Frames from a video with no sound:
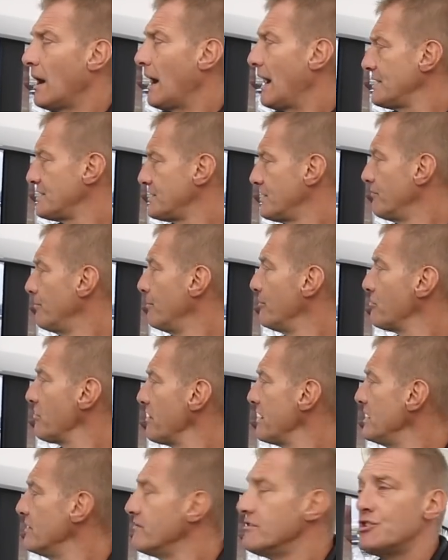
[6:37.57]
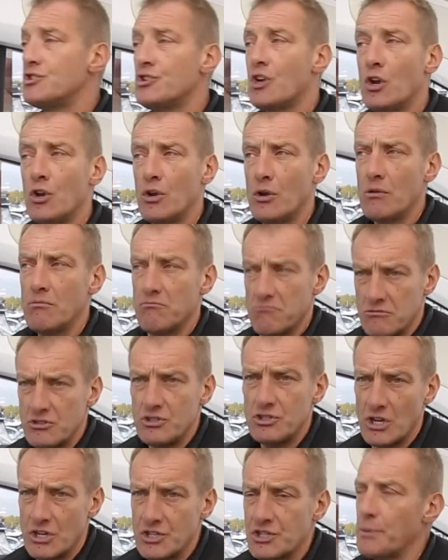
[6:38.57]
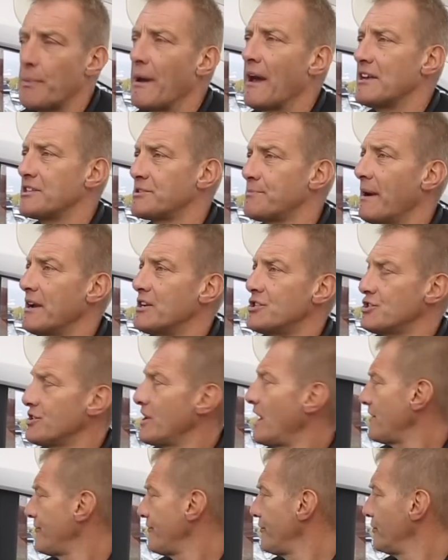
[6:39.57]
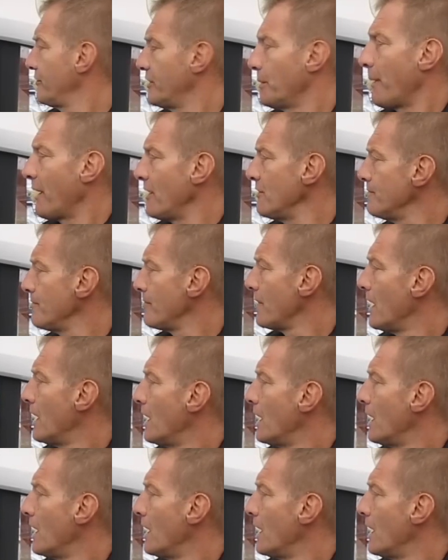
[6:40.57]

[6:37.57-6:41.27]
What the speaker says: as the marina is just about spacious enough of the boat.